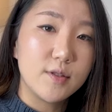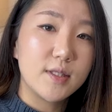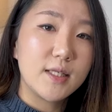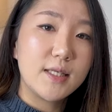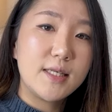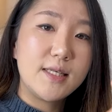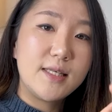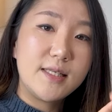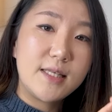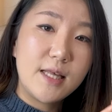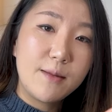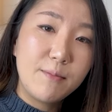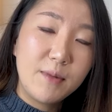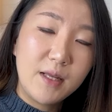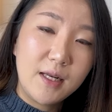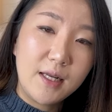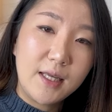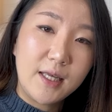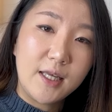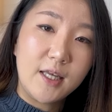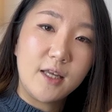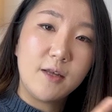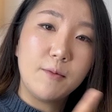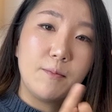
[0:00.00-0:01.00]

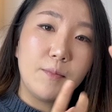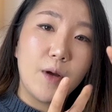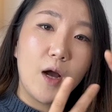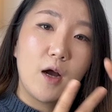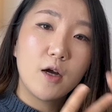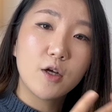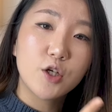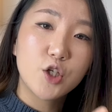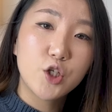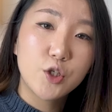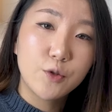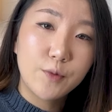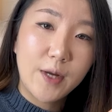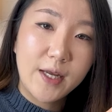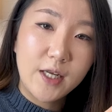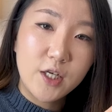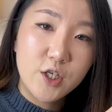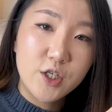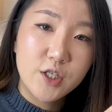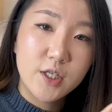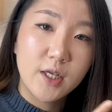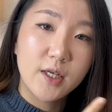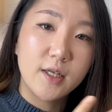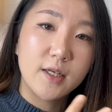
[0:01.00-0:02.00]
simile,
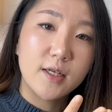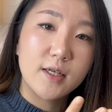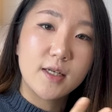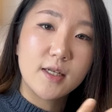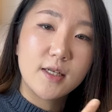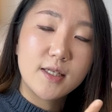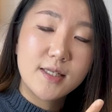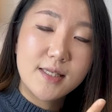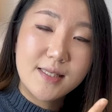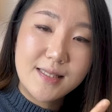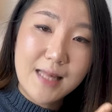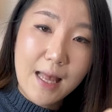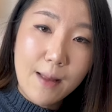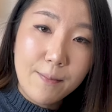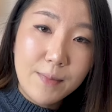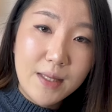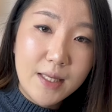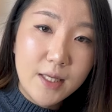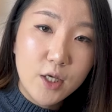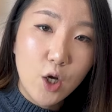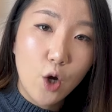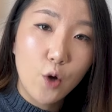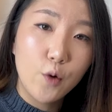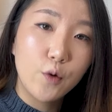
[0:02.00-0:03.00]
punctuation,
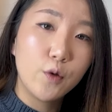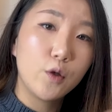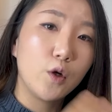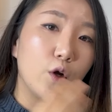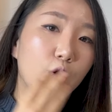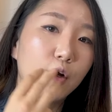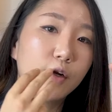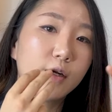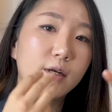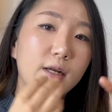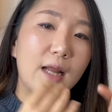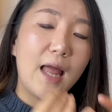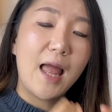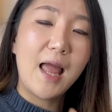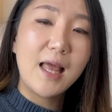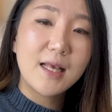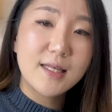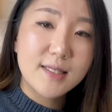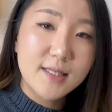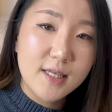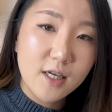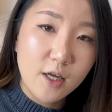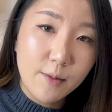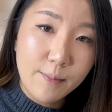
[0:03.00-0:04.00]
semicolon,
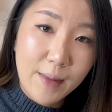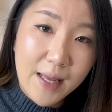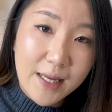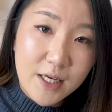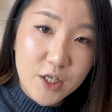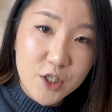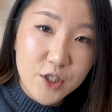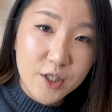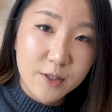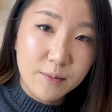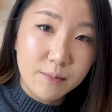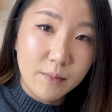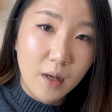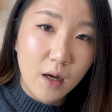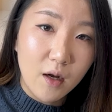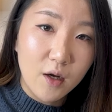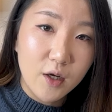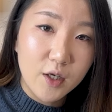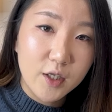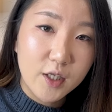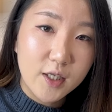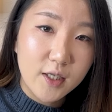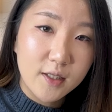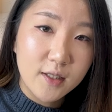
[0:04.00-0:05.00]
exclamation
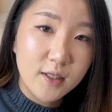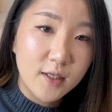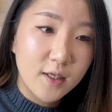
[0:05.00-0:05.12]
mark,